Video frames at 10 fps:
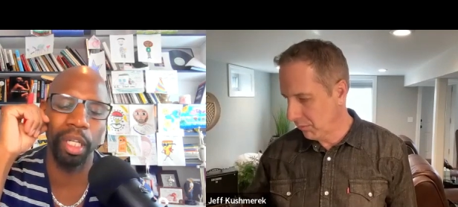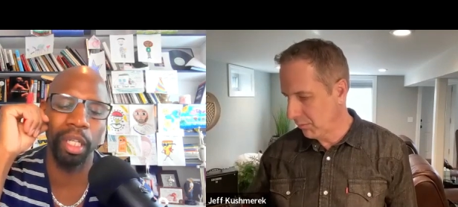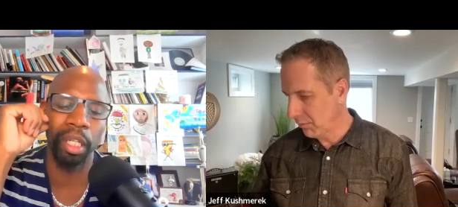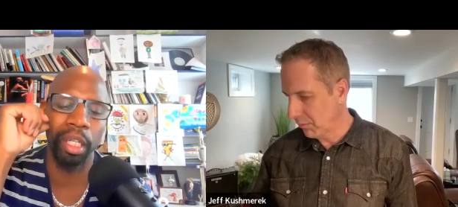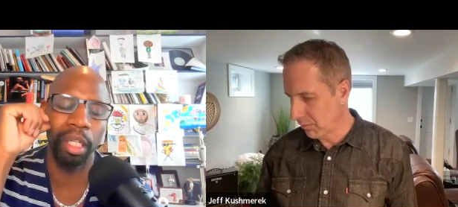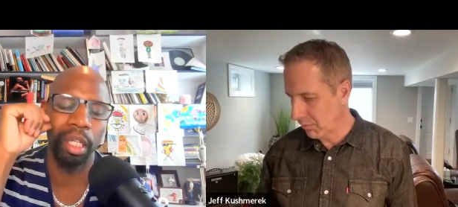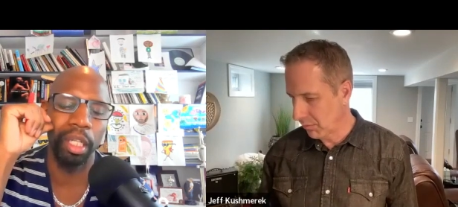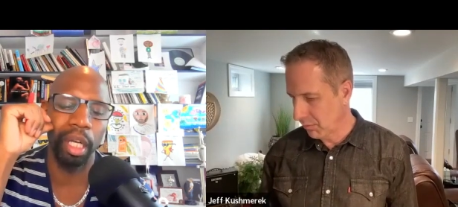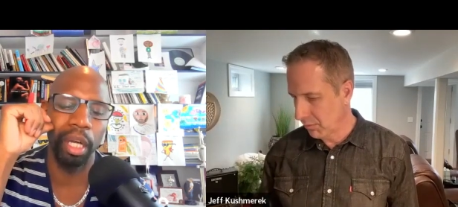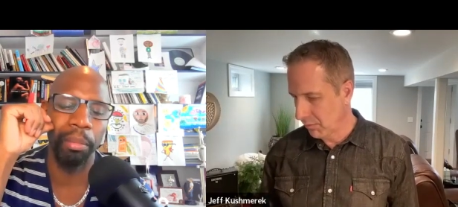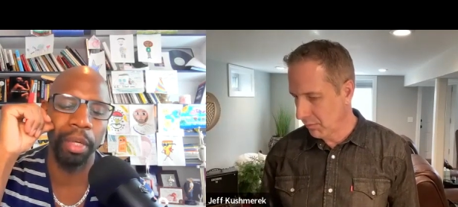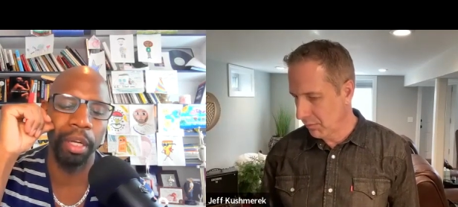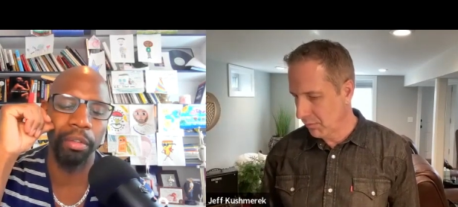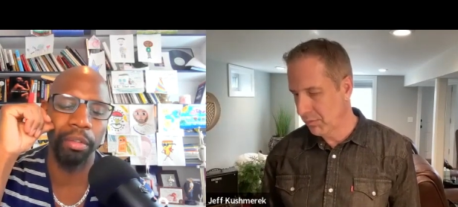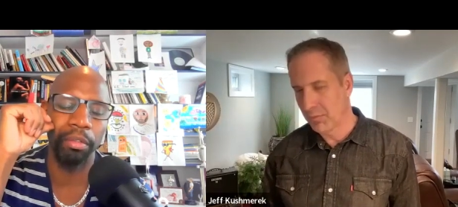Speaker 1: on
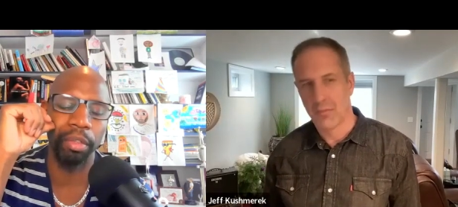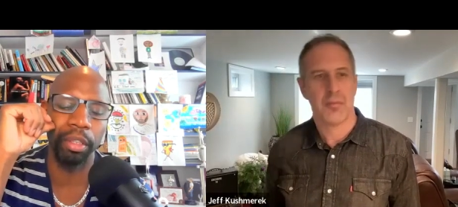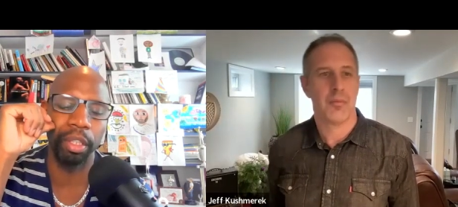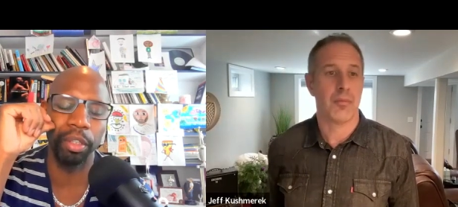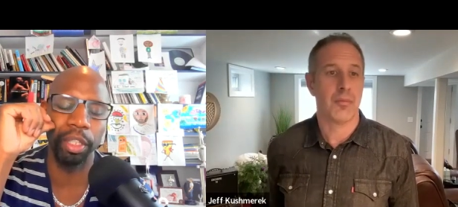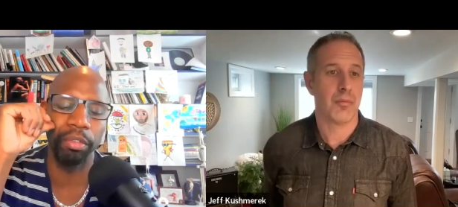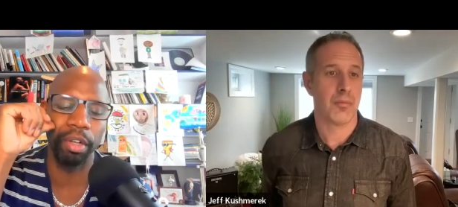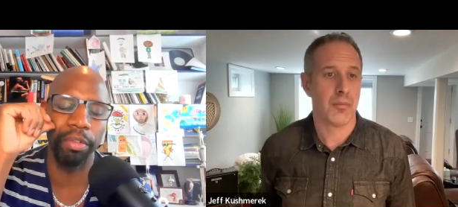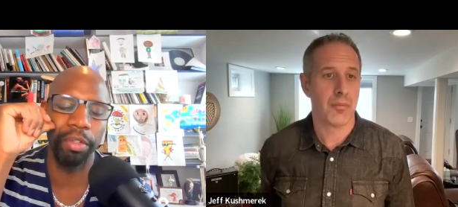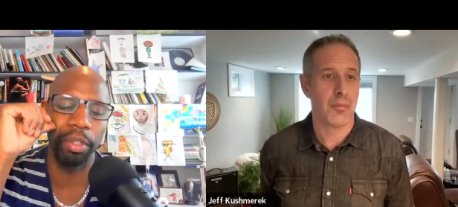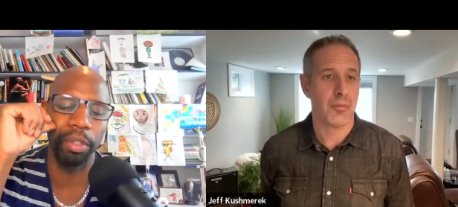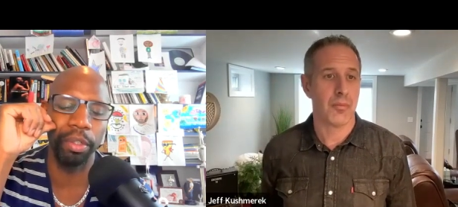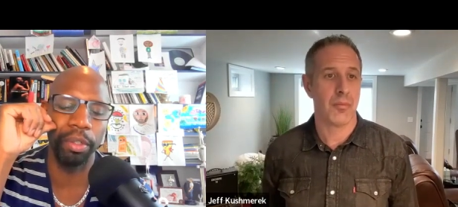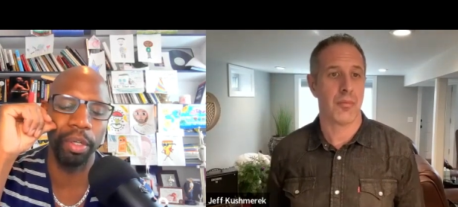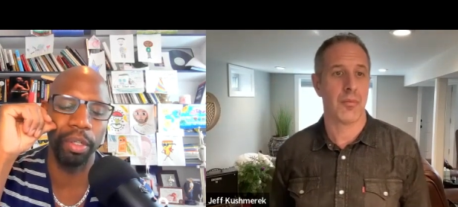um, net recurring
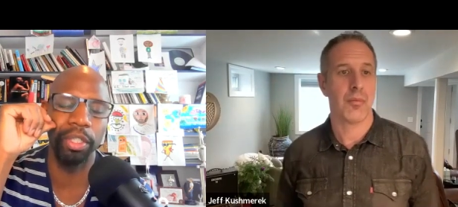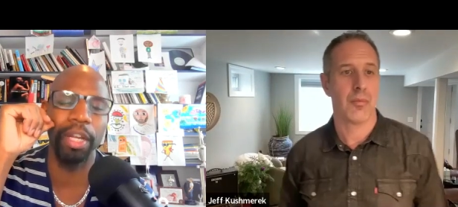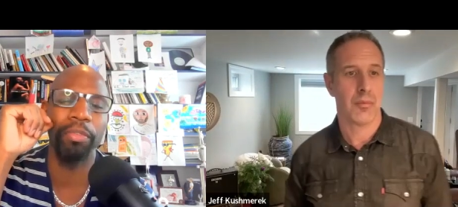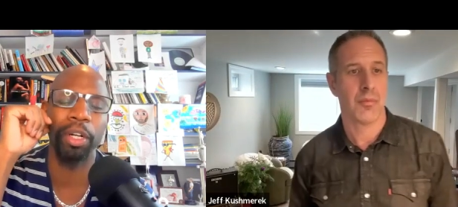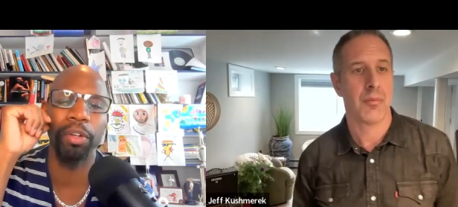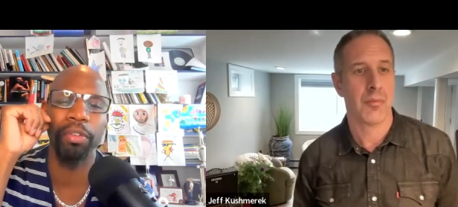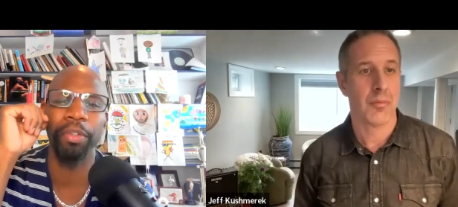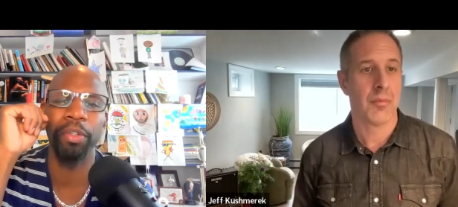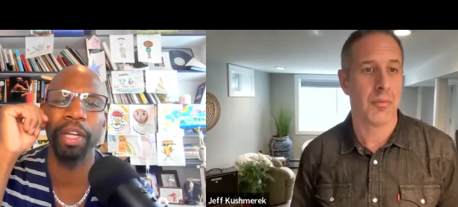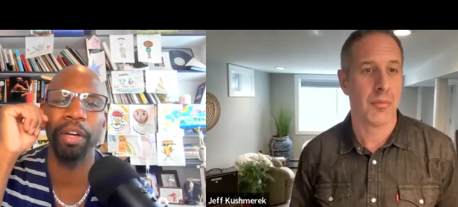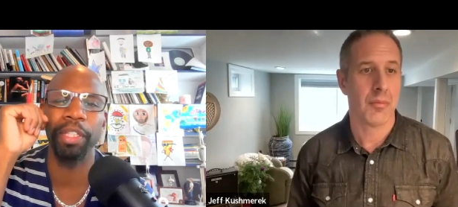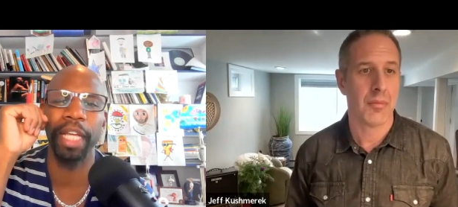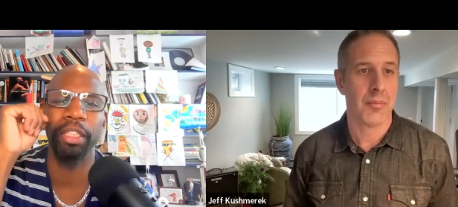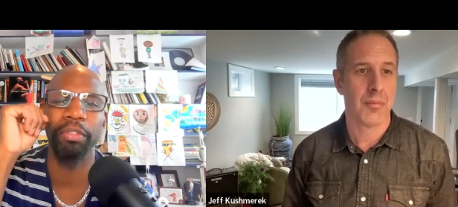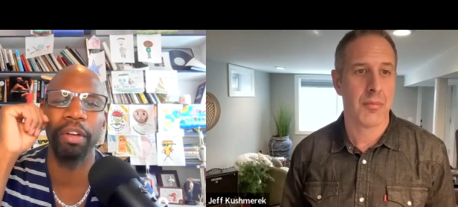revenue, is it net recurring revenue or net
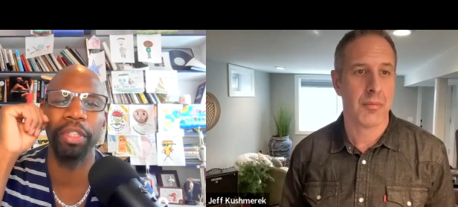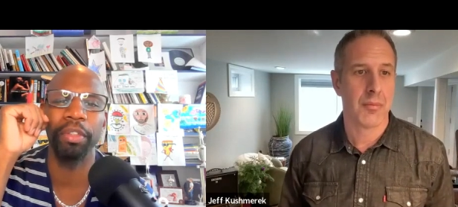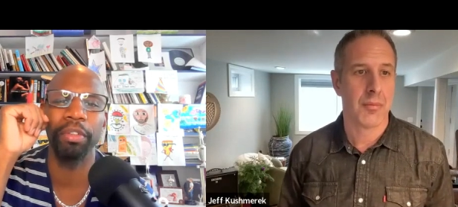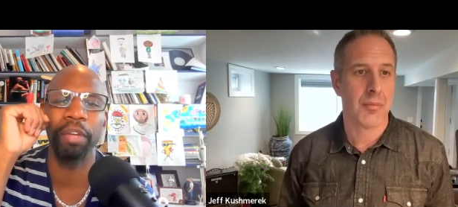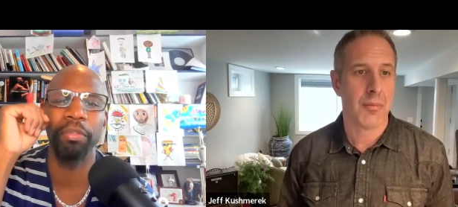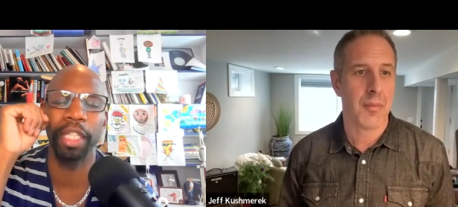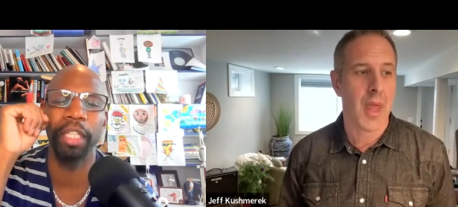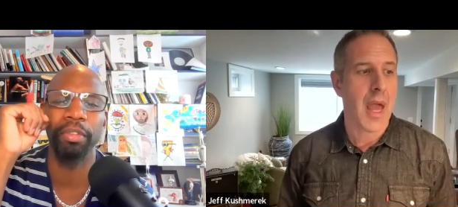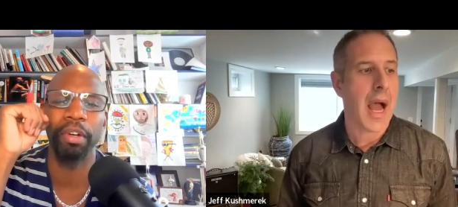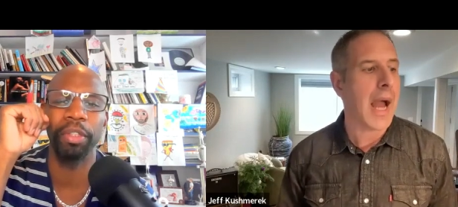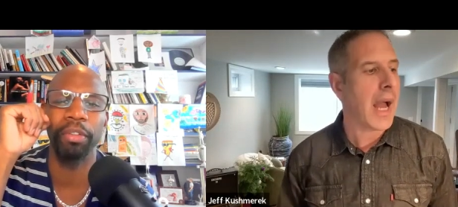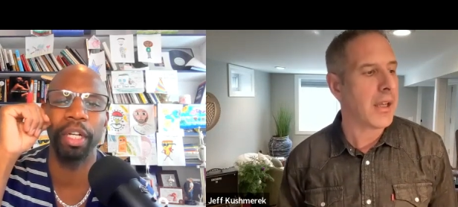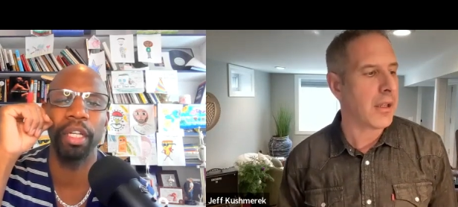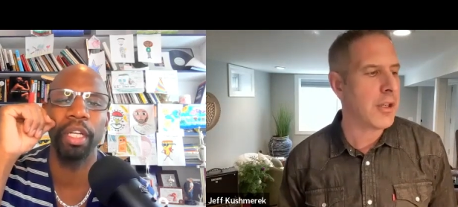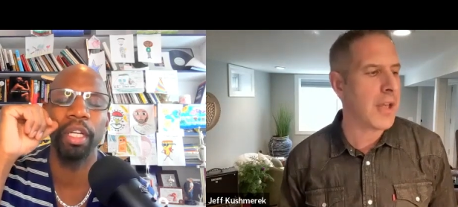retention revenue? Net retention.
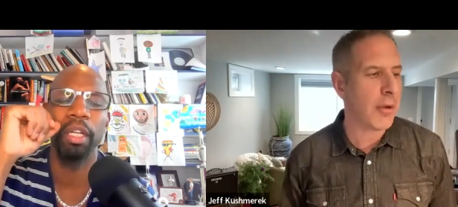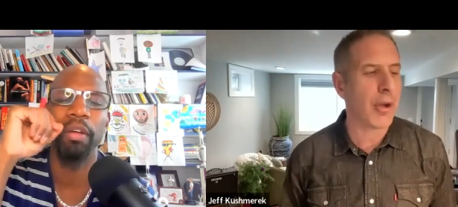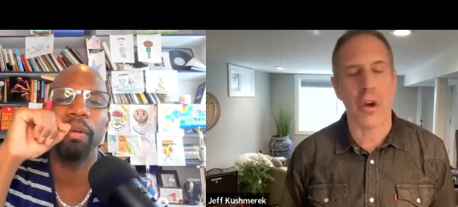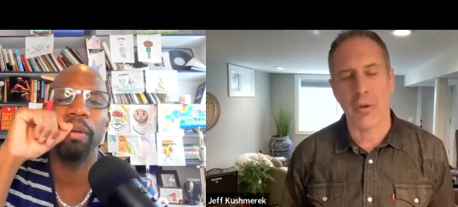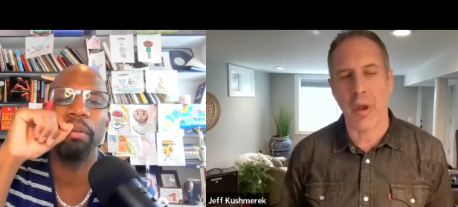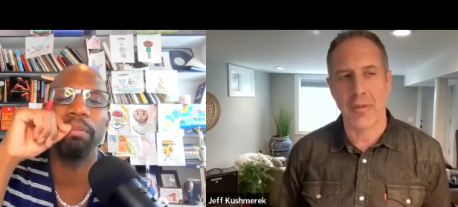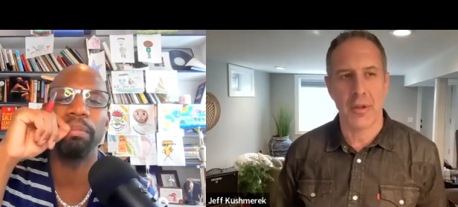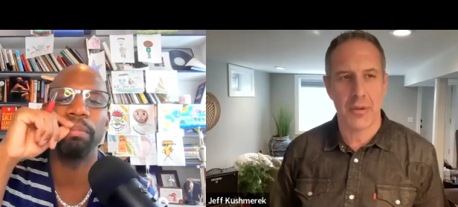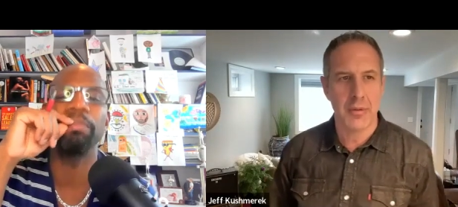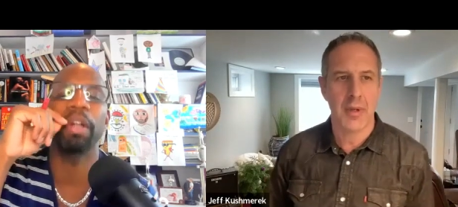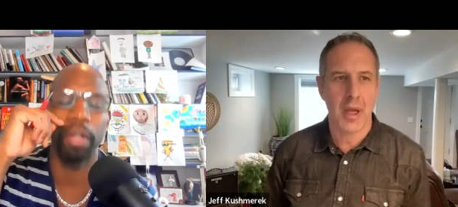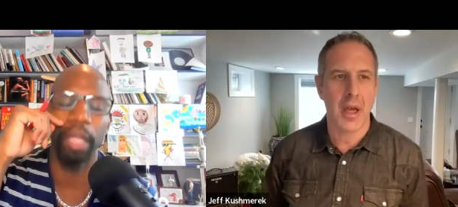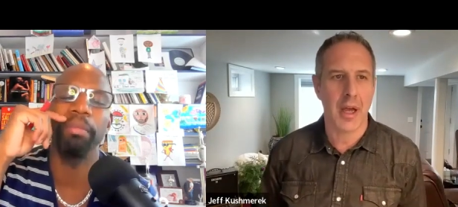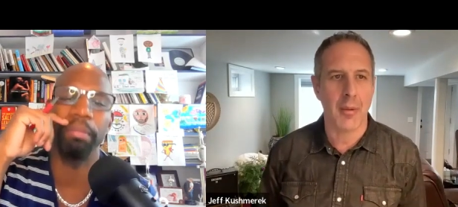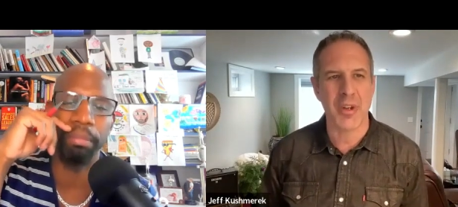
Speaker 2: I, I, net recurring revenue,
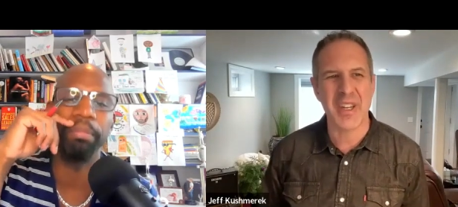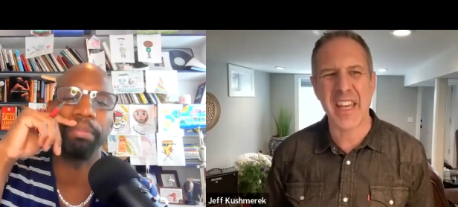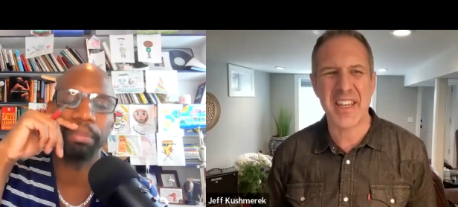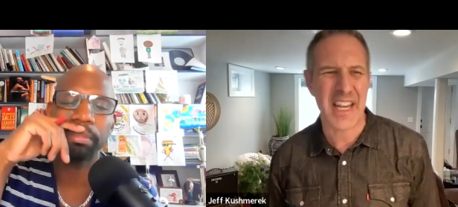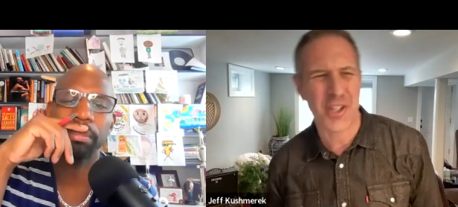uh, net